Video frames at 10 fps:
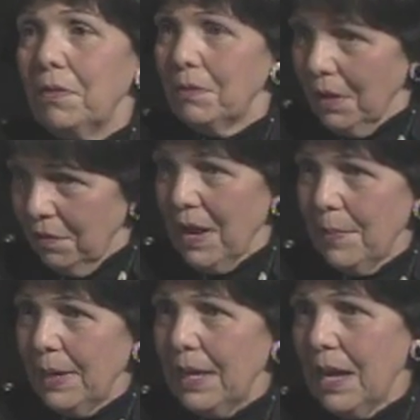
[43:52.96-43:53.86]
the
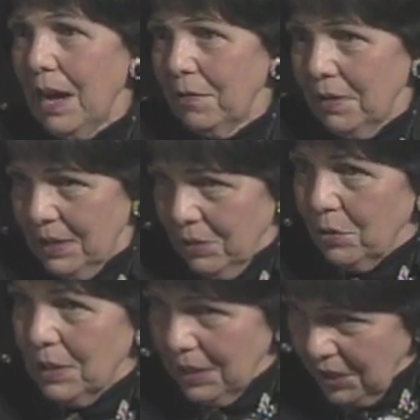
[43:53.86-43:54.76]
family have his
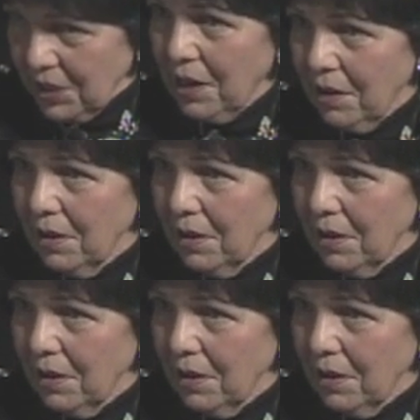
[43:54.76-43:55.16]
own struggle.